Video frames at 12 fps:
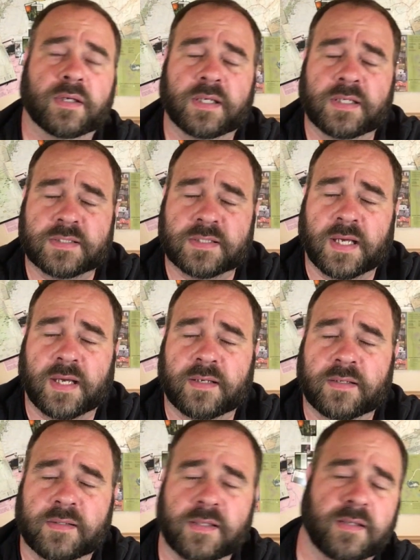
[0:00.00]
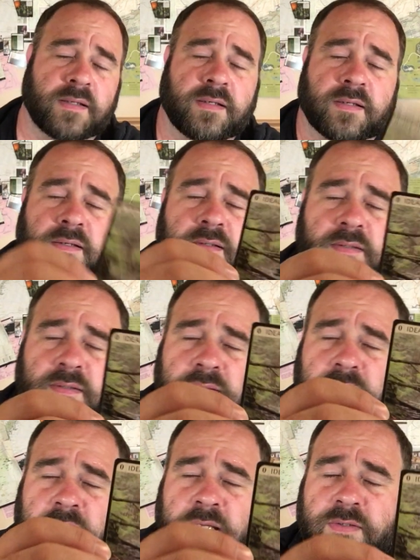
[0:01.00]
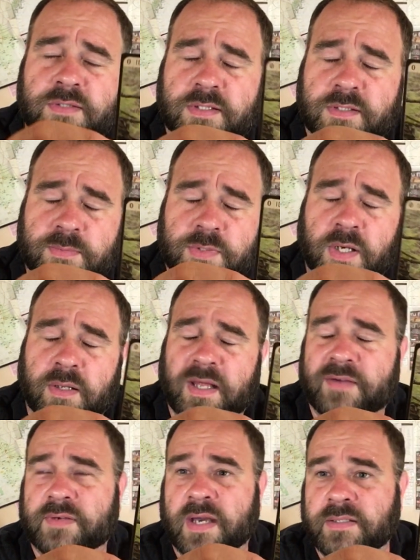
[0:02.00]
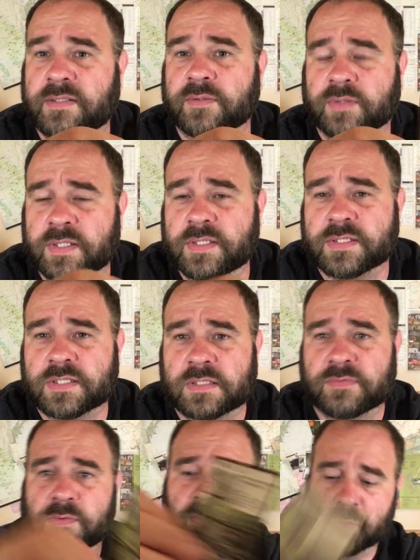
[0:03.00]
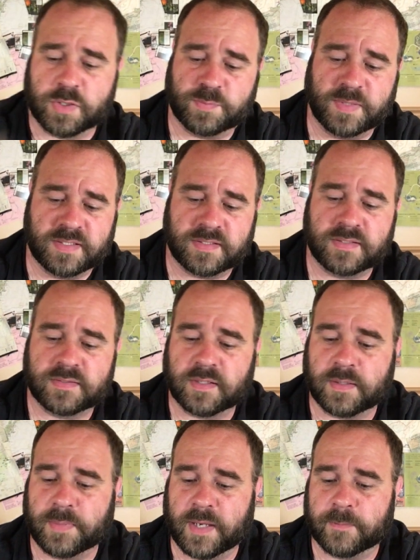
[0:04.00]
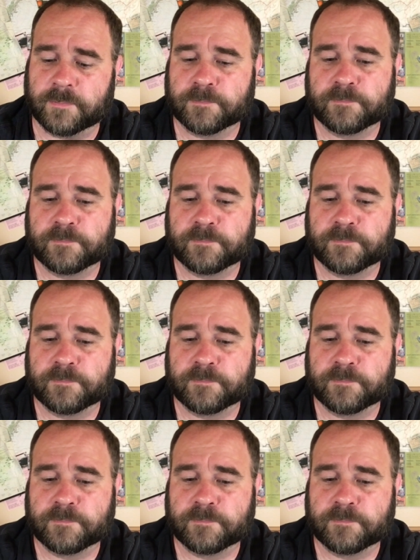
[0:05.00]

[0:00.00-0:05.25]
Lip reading: is that the ecosystems all have ideal conditions for more species to come out.